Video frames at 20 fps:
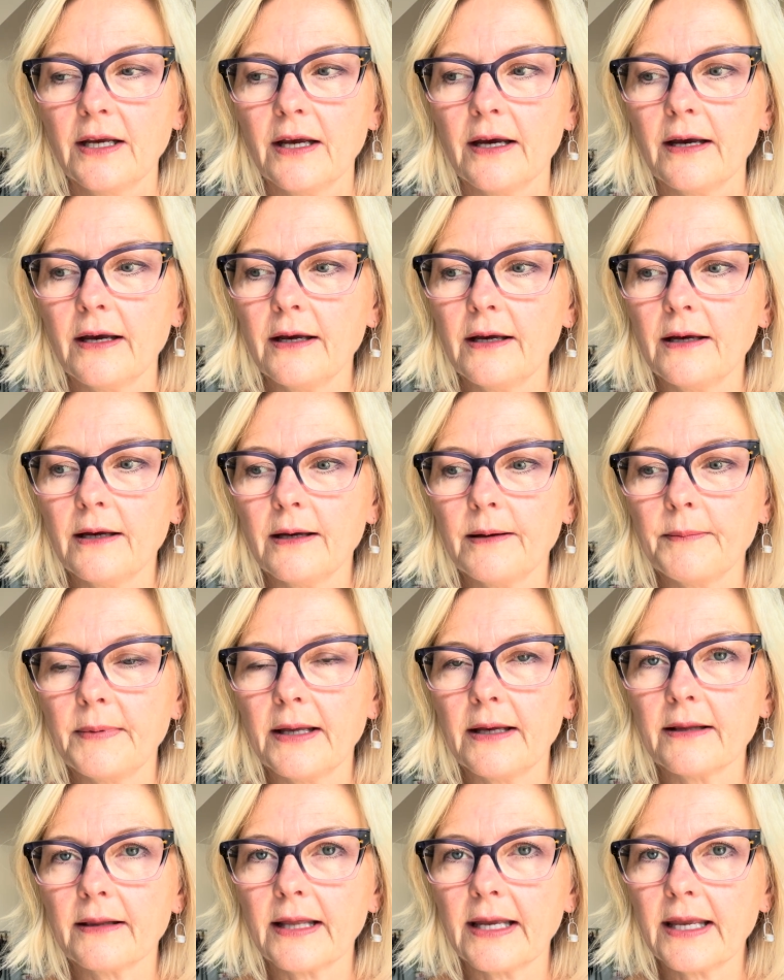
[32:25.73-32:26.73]

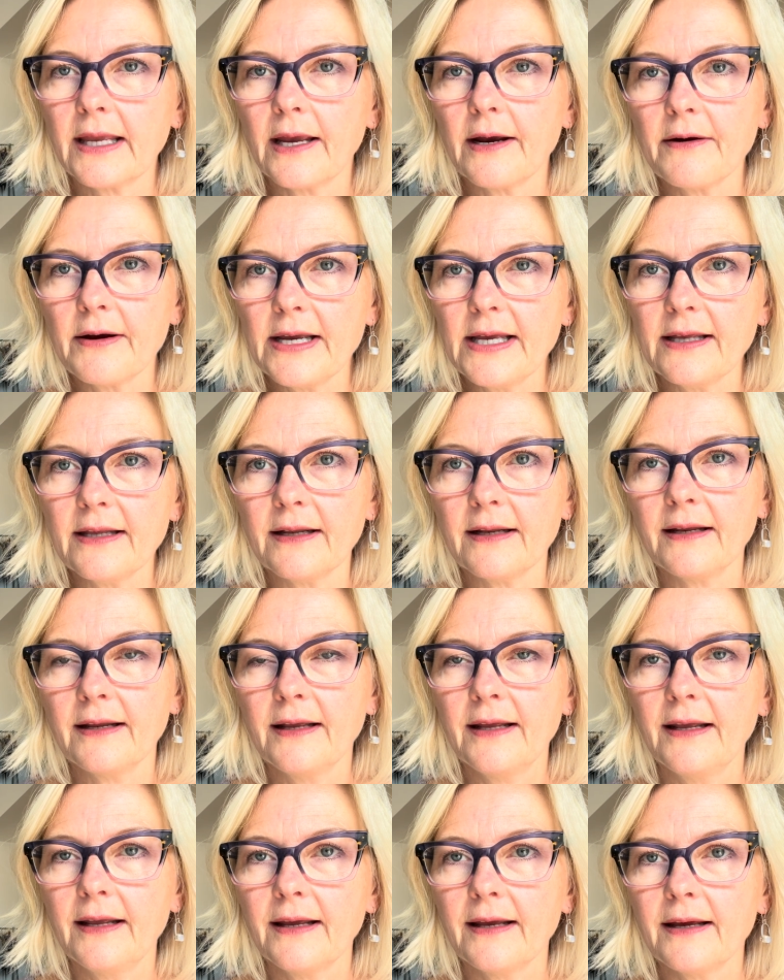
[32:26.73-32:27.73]
Lake Harriet.
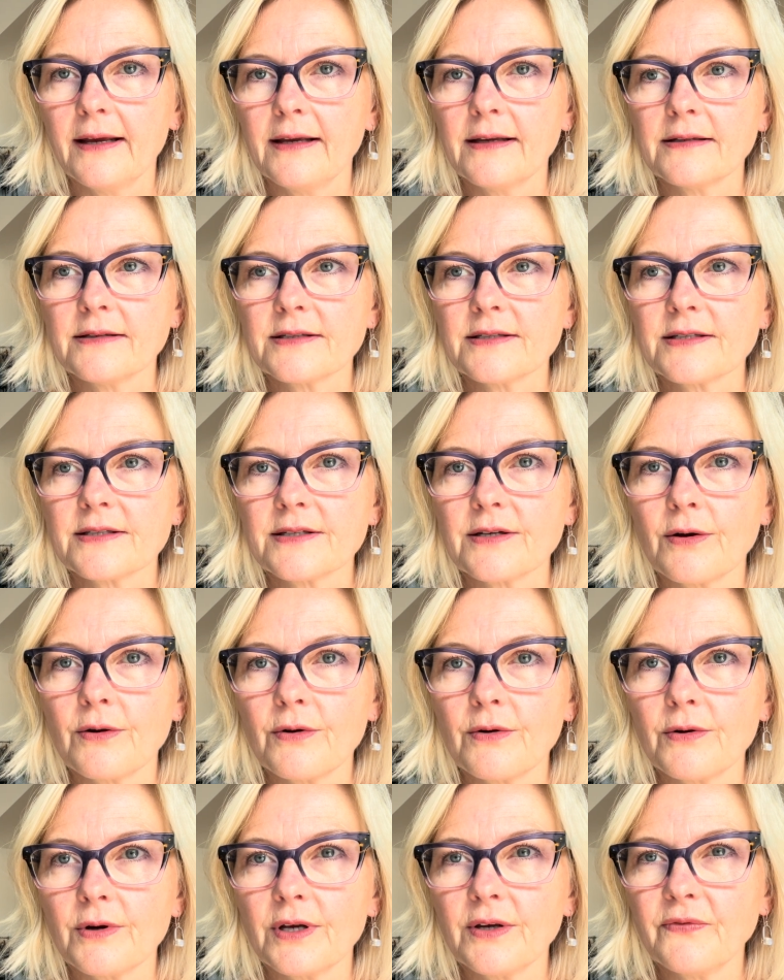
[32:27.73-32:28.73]
And
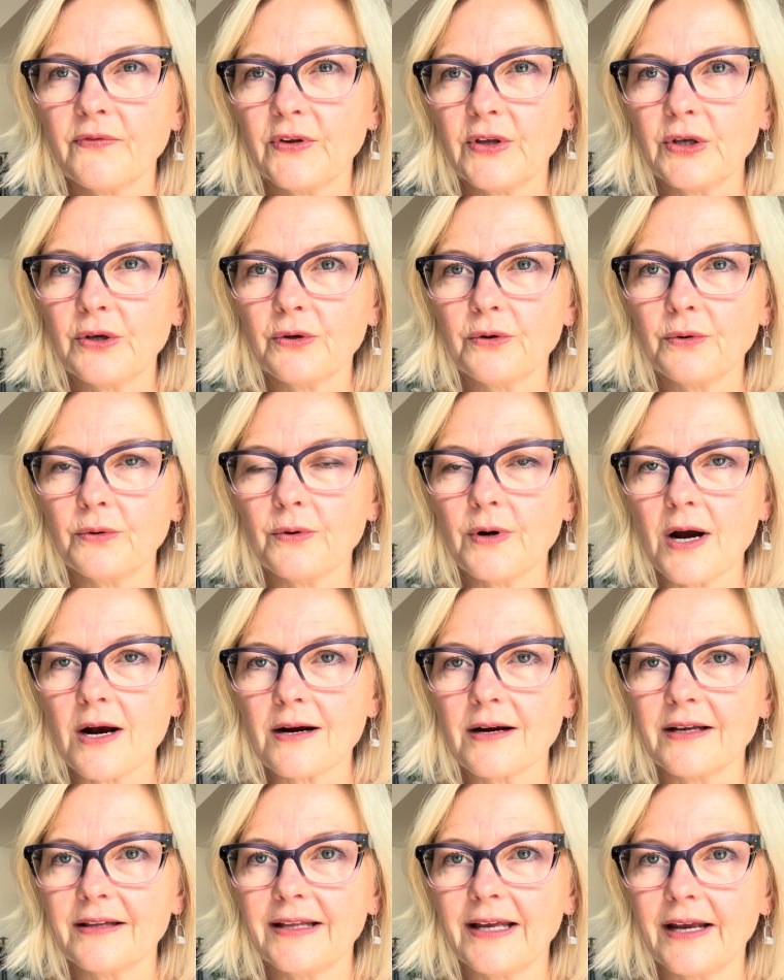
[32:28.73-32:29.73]
so if you are
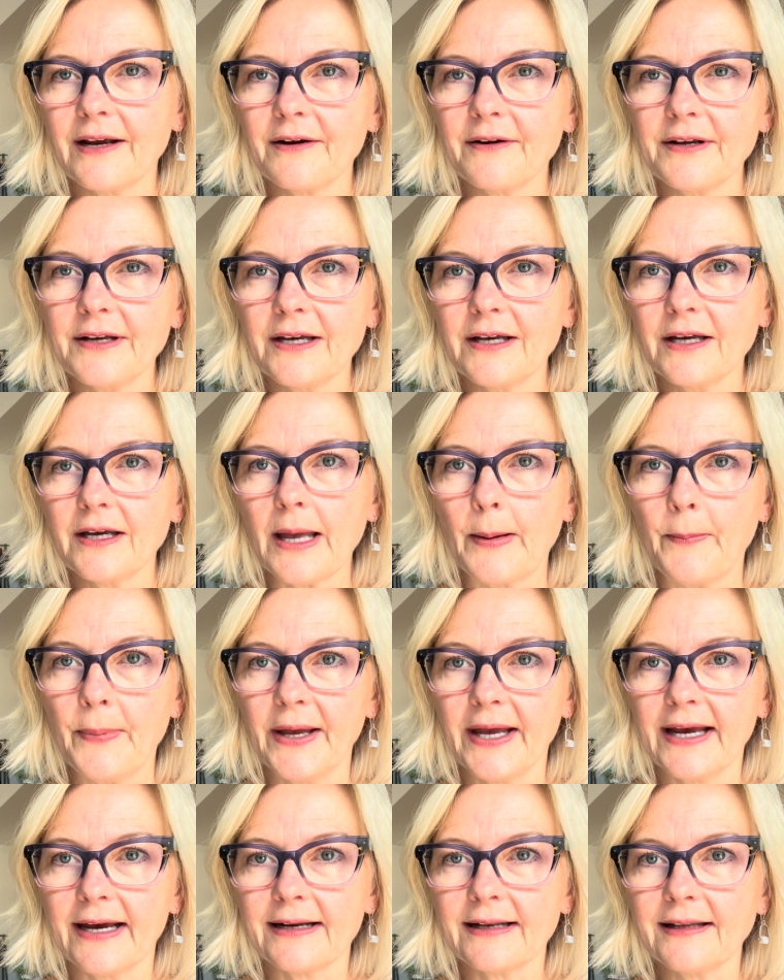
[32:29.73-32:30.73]
in the area,
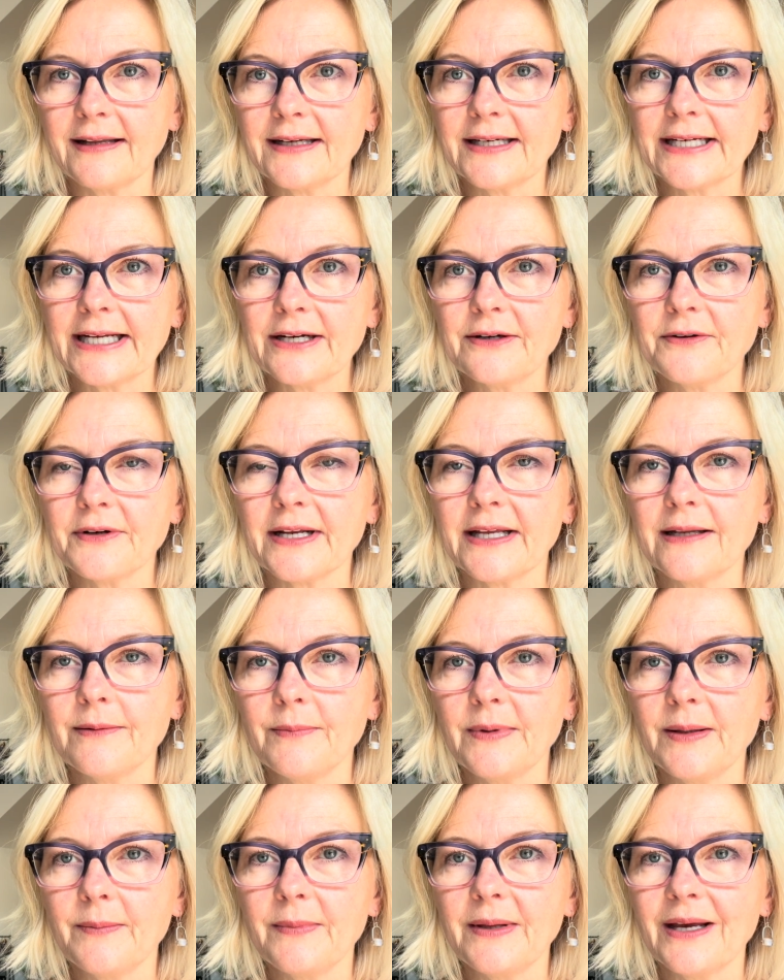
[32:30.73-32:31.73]
paddle on out and
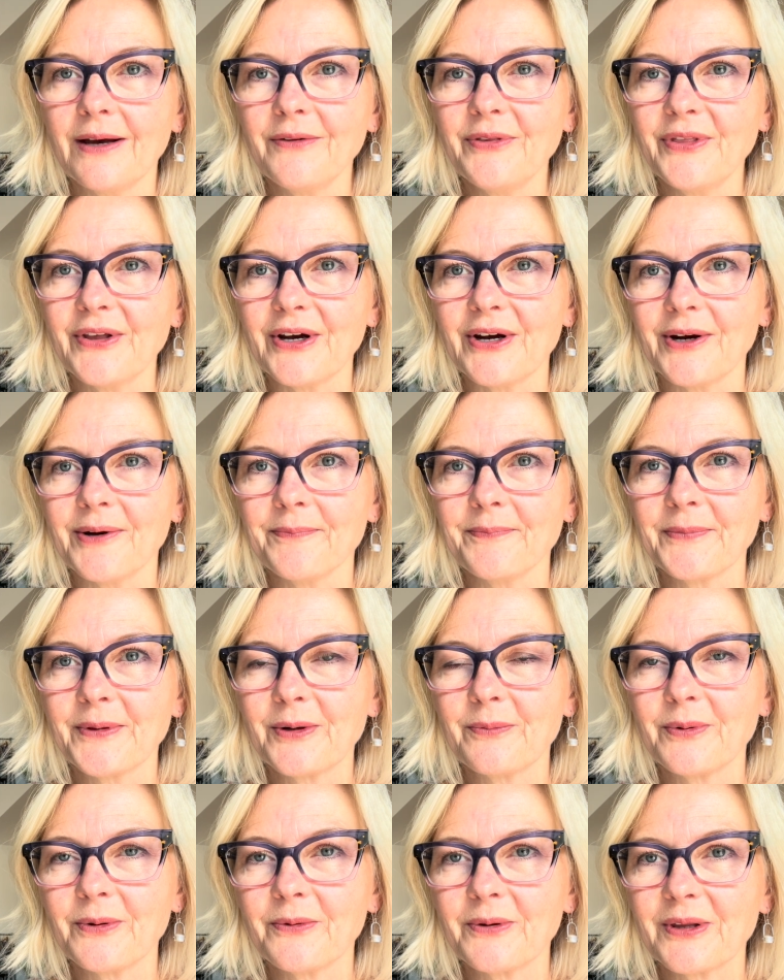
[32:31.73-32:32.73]
meet me out there.
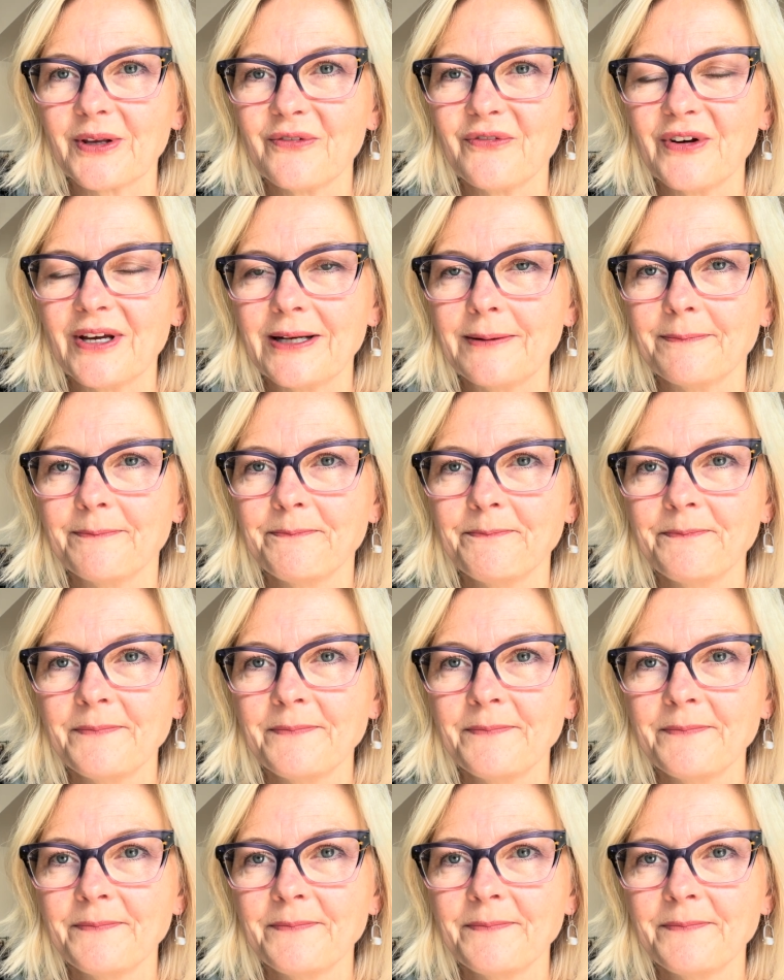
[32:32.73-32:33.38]
It'll be really fun.